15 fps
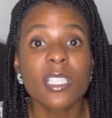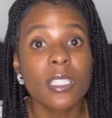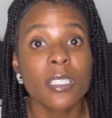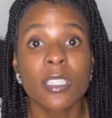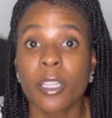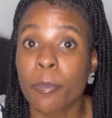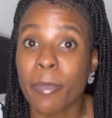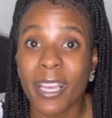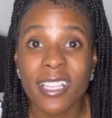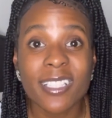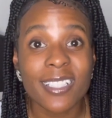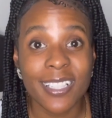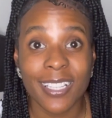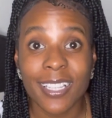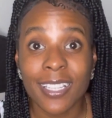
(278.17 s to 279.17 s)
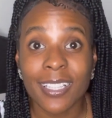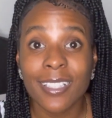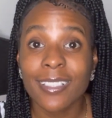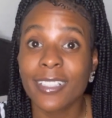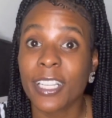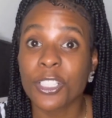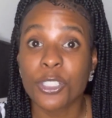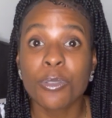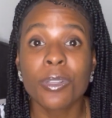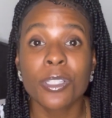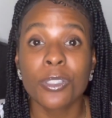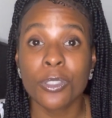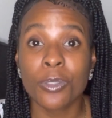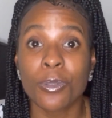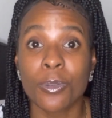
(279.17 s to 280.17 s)
is the best thing that you can
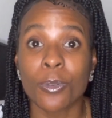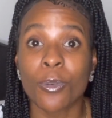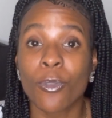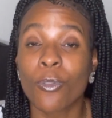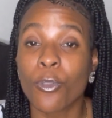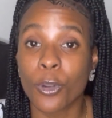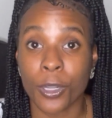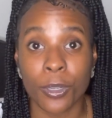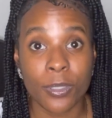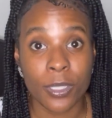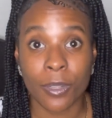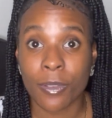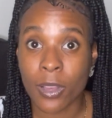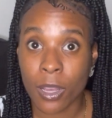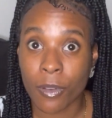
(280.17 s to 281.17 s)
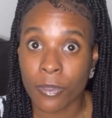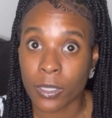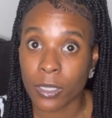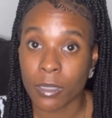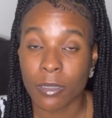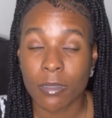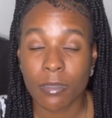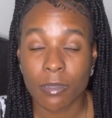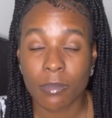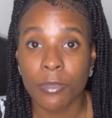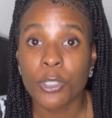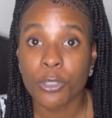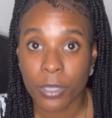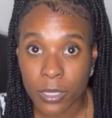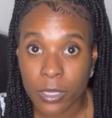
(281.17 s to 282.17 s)
do for your self-confidence.
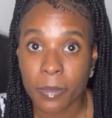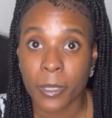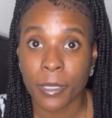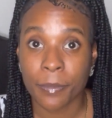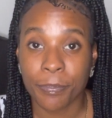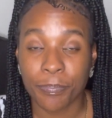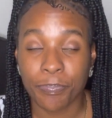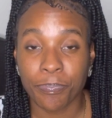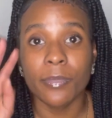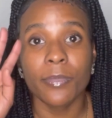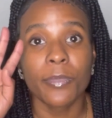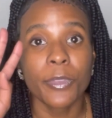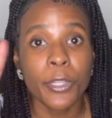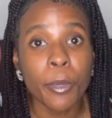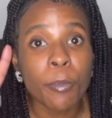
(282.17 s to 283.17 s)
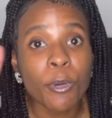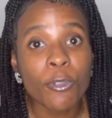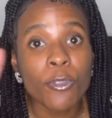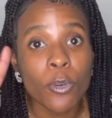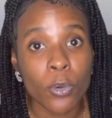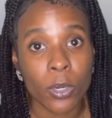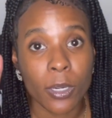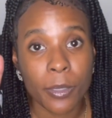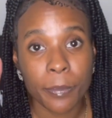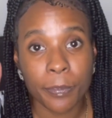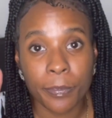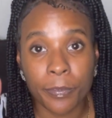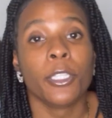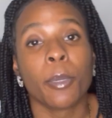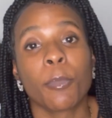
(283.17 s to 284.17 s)
Trust me. Number
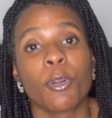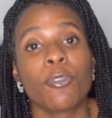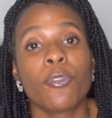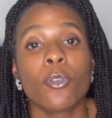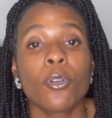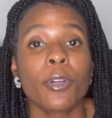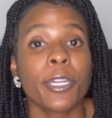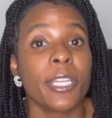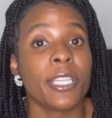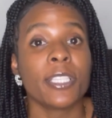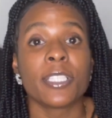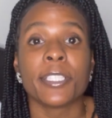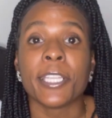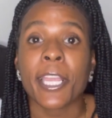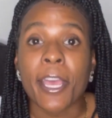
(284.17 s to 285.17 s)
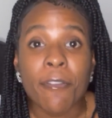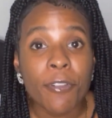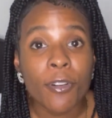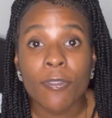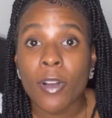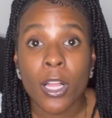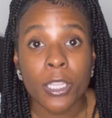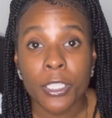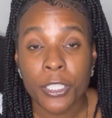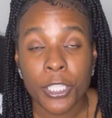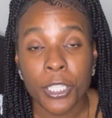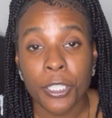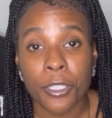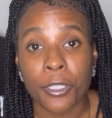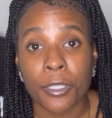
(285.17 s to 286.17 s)
four is never
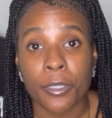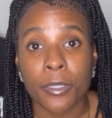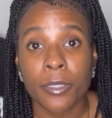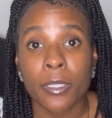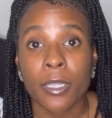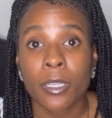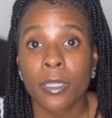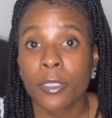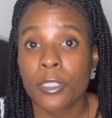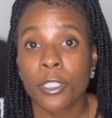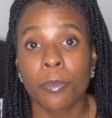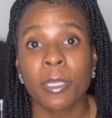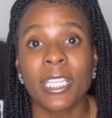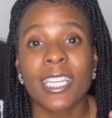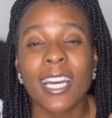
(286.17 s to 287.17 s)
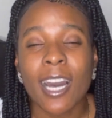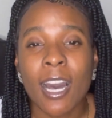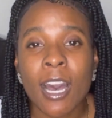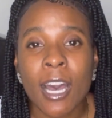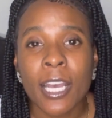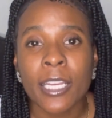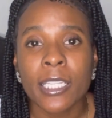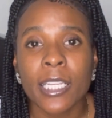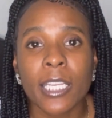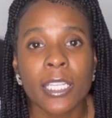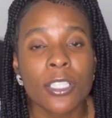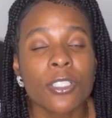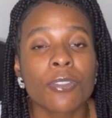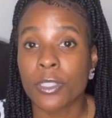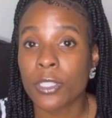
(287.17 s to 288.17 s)
volunteering to be kind and
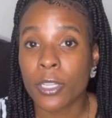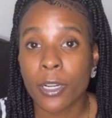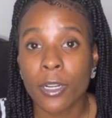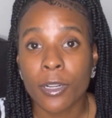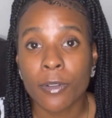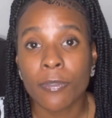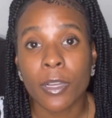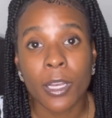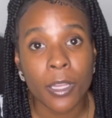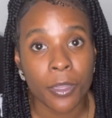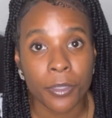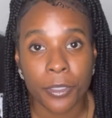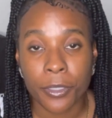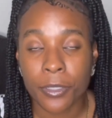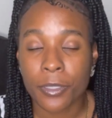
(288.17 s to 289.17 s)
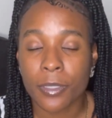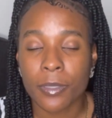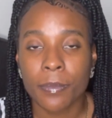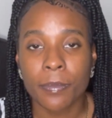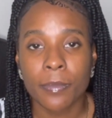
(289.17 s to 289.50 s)
to serve others.